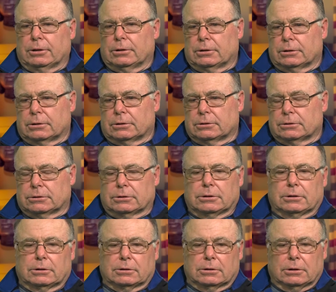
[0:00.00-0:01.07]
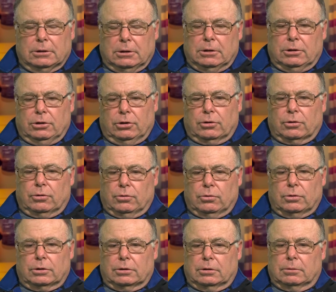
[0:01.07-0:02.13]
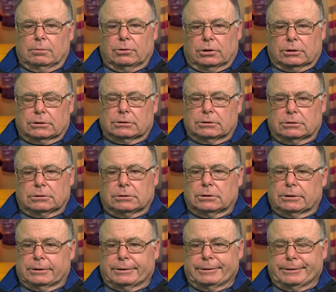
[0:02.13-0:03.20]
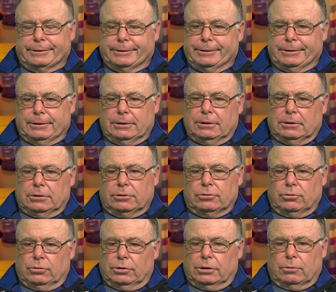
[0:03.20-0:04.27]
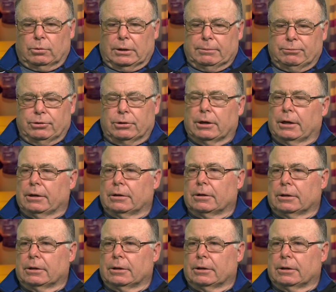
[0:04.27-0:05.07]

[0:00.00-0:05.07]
and you can order books through the website.